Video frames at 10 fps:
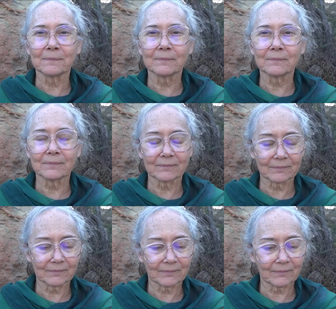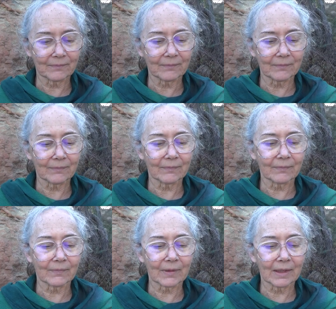
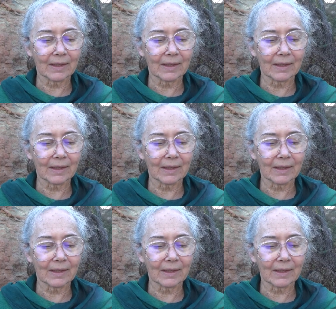[no speech]